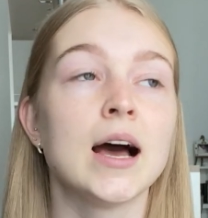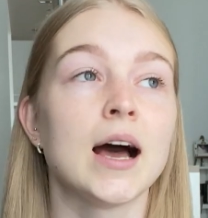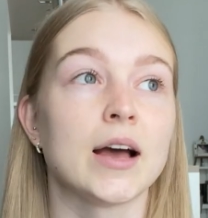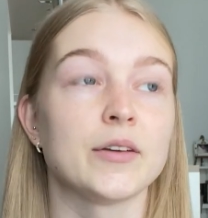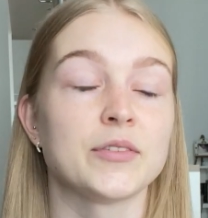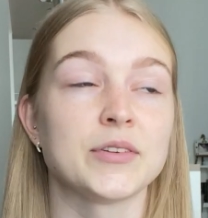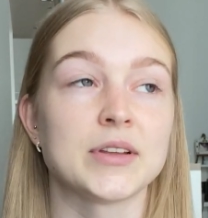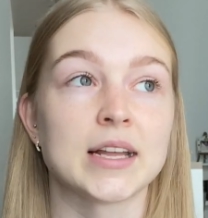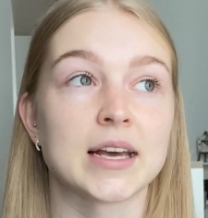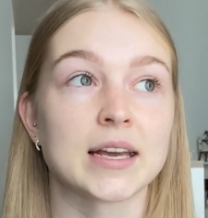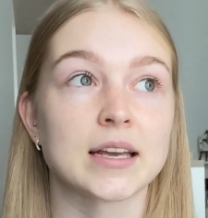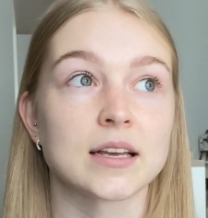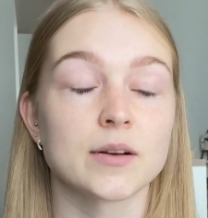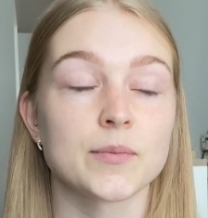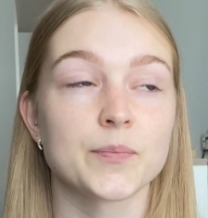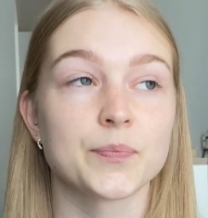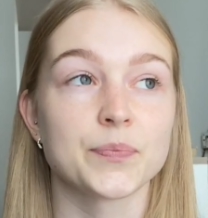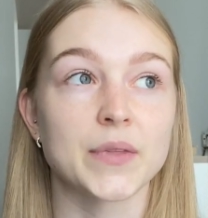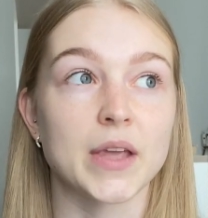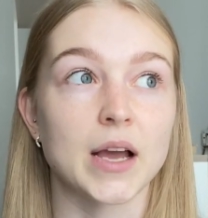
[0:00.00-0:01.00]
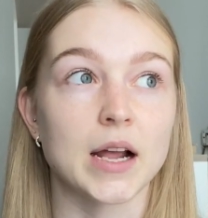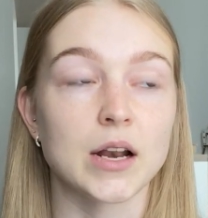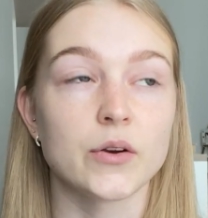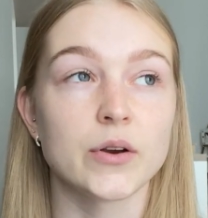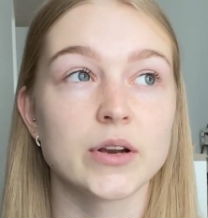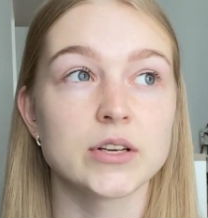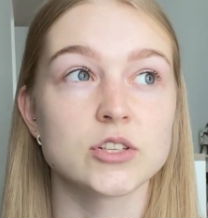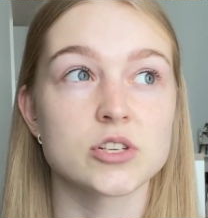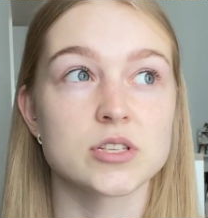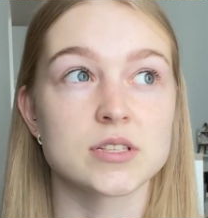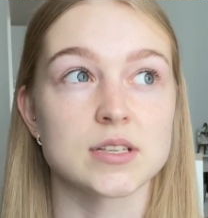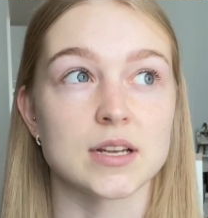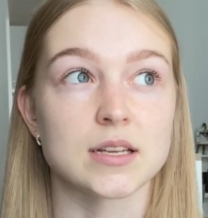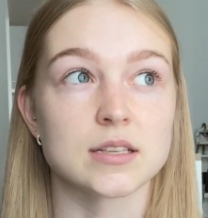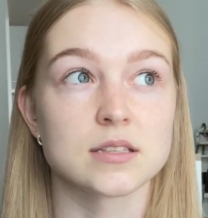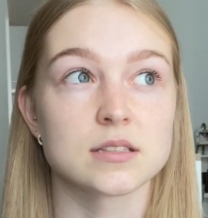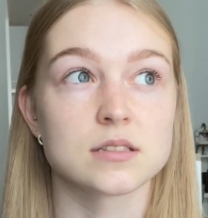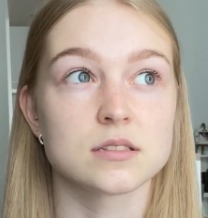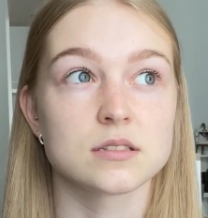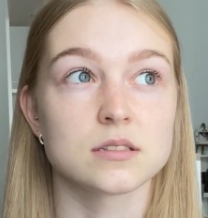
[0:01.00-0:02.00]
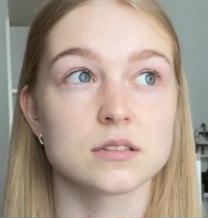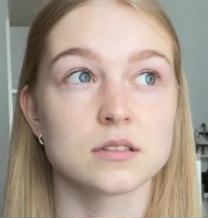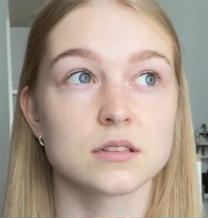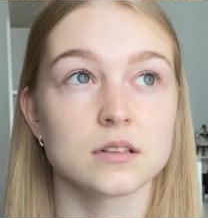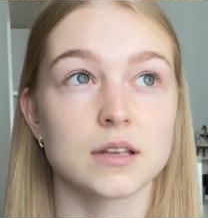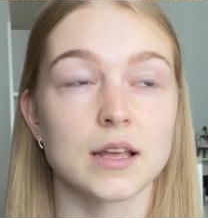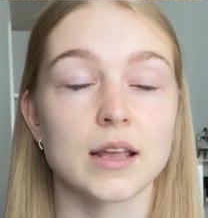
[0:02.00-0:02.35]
I feel like coloring just does